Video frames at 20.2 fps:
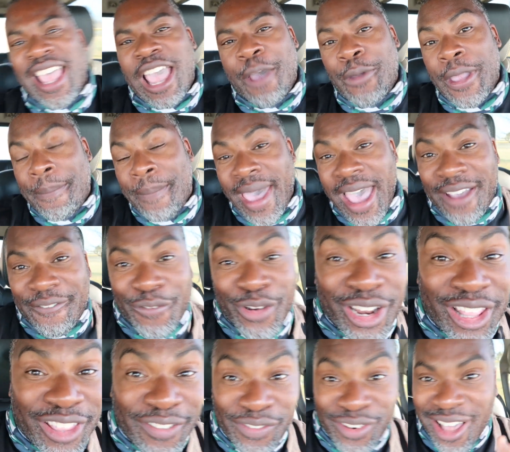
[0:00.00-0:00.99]
And we back for
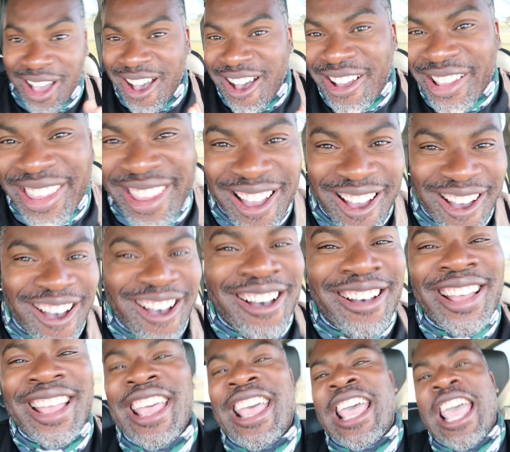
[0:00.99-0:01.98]
another vlog,
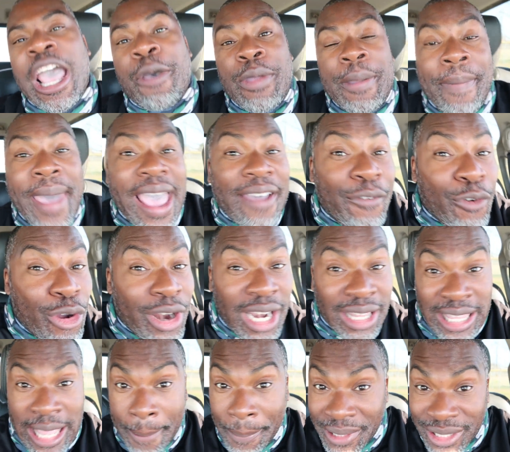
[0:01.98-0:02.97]
y'all. And we back for
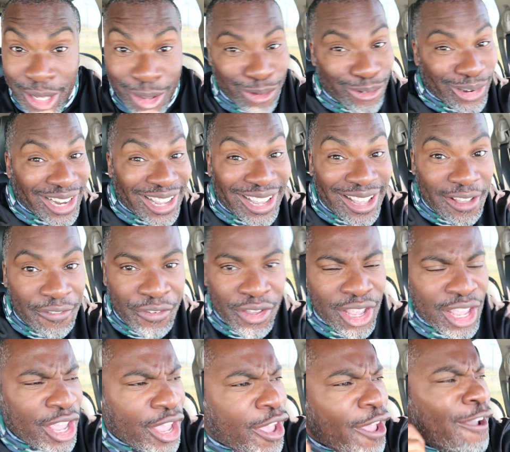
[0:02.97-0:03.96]
another episode of
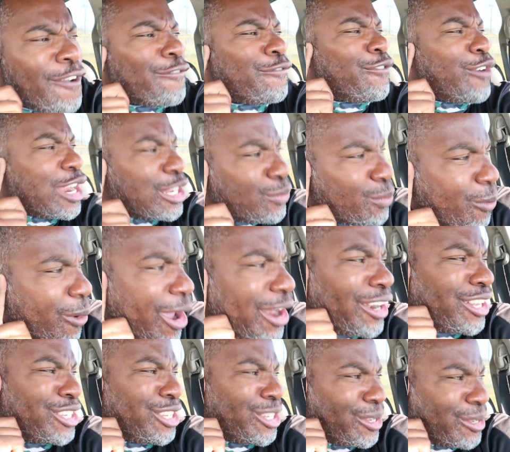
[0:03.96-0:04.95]

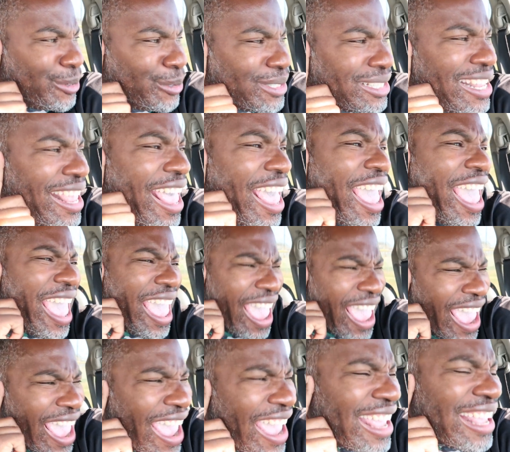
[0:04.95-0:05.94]
Freshwater
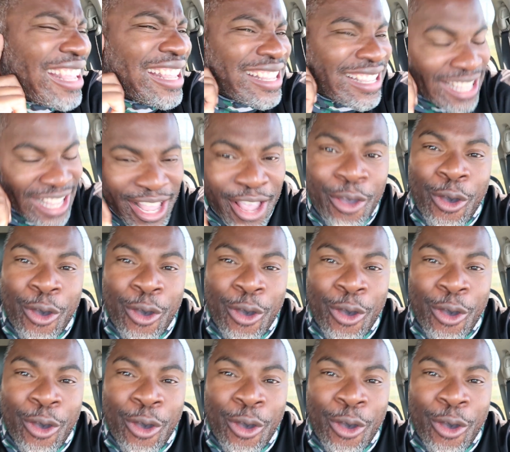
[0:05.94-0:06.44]
Tuesdays.